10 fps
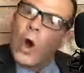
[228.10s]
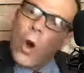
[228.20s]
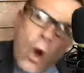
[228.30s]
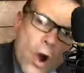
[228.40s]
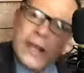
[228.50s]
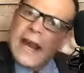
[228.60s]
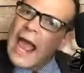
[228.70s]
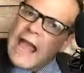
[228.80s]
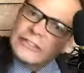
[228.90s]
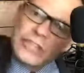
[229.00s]

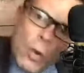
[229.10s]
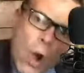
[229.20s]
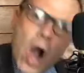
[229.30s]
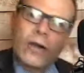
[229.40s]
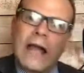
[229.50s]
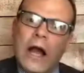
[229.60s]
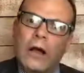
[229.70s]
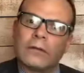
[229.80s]
organize the walkout.